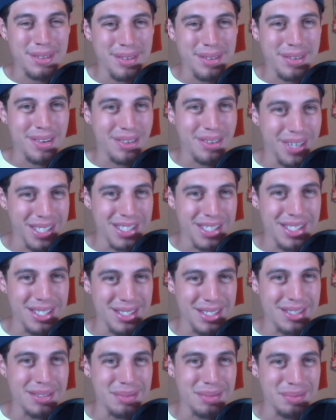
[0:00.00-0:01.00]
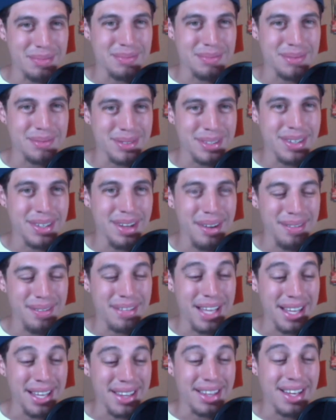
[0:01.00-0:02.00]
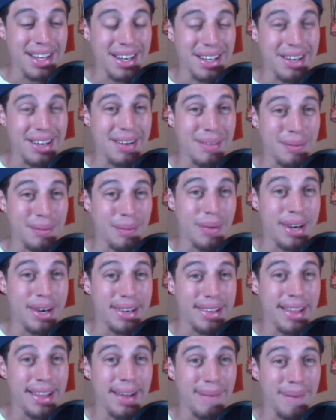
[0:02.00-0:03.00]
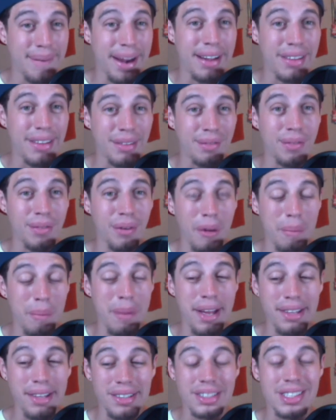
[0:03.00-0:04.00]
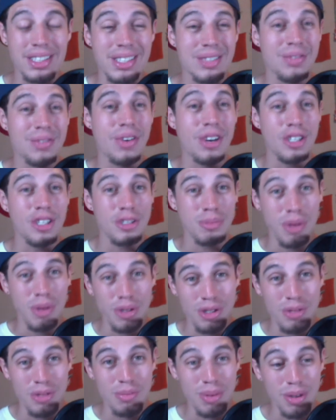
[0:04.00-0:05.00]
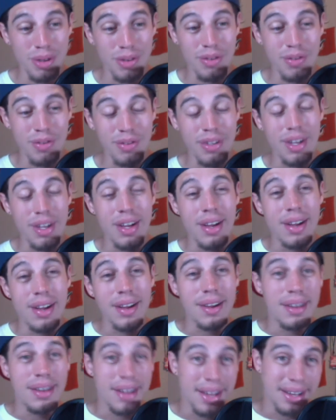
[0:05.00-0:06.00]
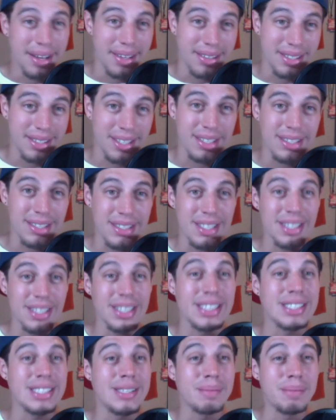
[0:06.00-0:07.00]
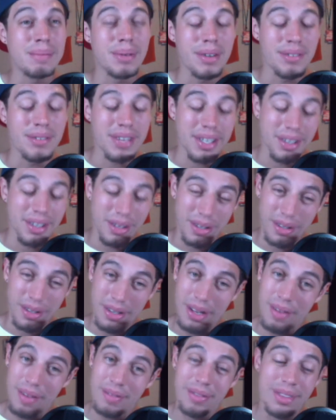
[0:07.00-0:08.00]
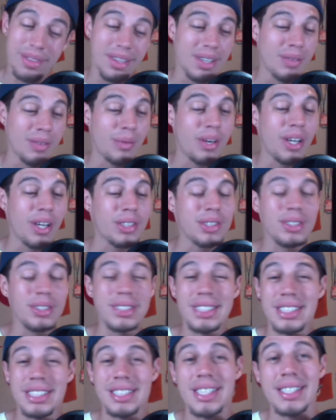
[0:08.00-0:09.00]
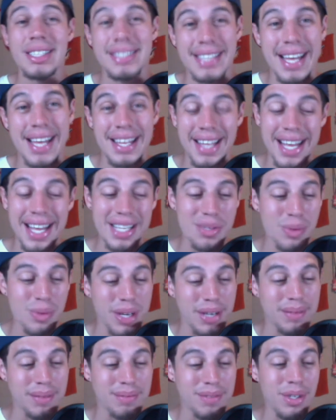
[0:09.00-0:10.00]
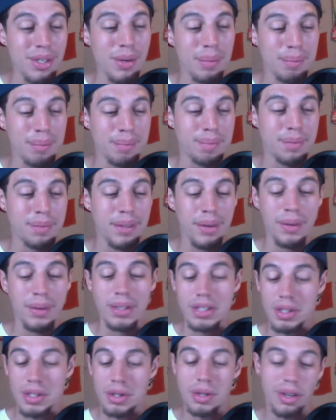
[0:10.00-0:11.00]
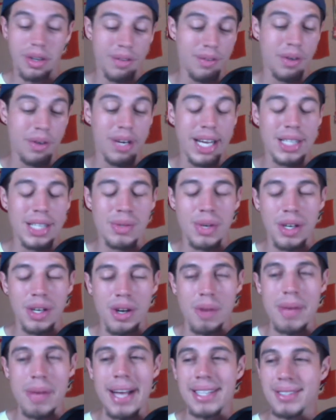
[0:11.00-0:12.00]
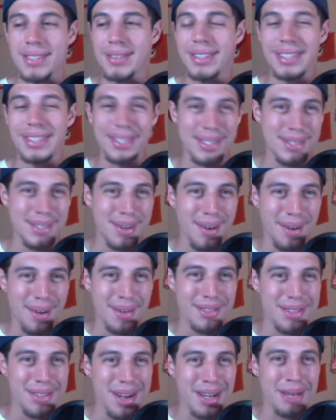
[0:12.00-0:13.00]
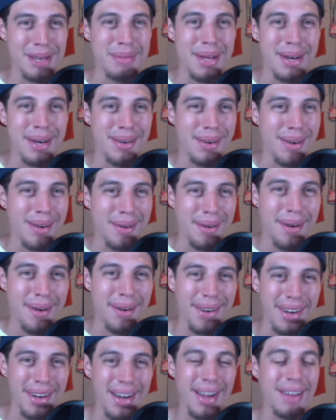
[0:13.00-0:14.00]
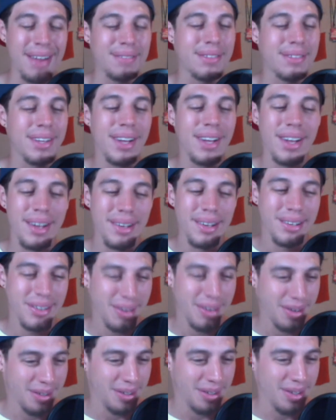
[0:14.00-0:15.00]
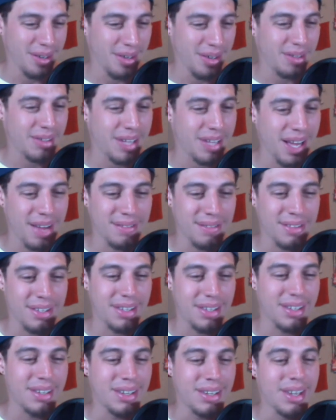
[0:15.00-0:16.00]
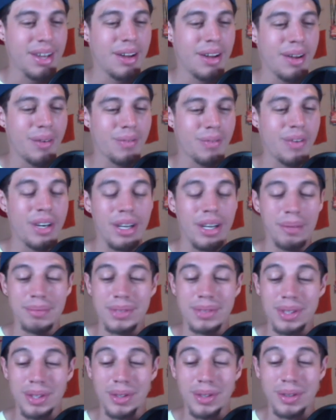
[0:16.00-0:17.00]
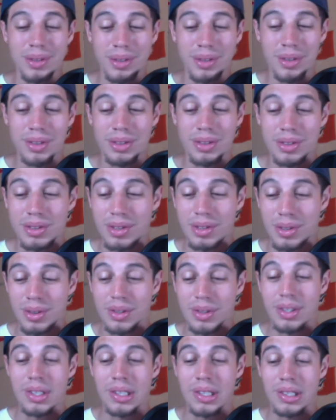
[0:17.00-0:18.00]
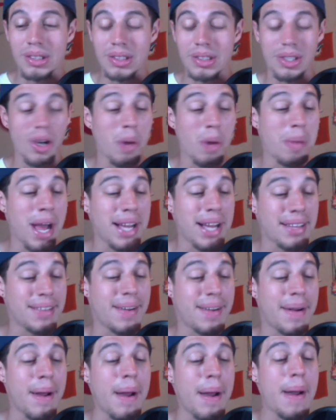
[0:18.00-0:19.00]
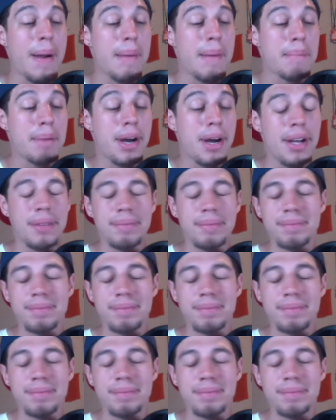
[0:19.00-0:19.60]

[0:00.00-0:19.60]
criticism of the Athletic on where they rank the Florida Panthers as far as most improved eh, to to least improve, and it, th- we also discussed that last week too which if you guys want to go back to it, this is all documented, all archived. Y'all y'all have the freedom to to to go back there. But